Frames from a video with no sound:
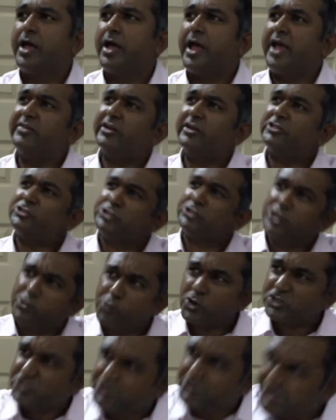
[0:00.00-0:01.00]
Either she
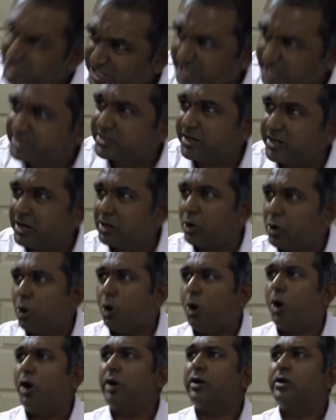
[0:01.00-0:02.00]
was rejected
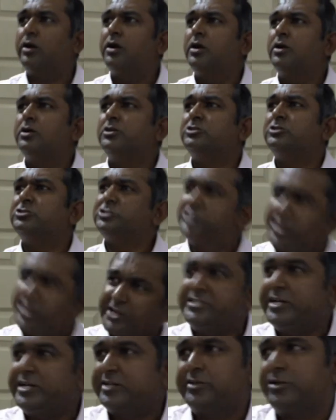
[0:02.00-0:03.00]
or she
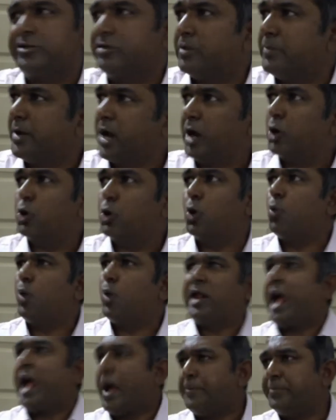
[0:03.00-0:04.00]
rejected the man. I don't know
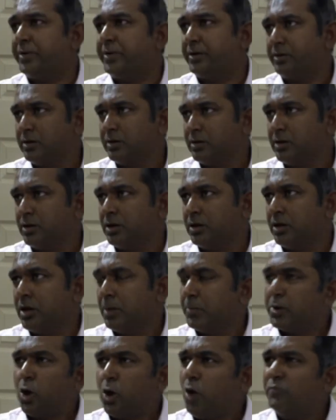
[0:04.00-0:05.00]
what happened.
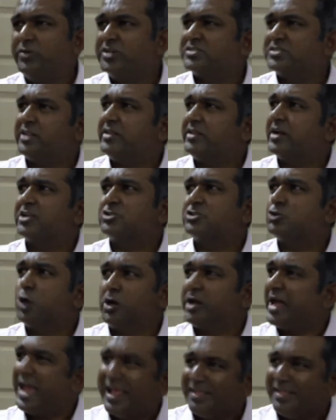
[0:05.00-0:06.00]
But obviously that is
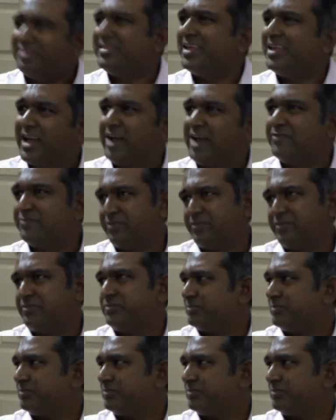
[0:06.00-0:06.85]
not a healthy life.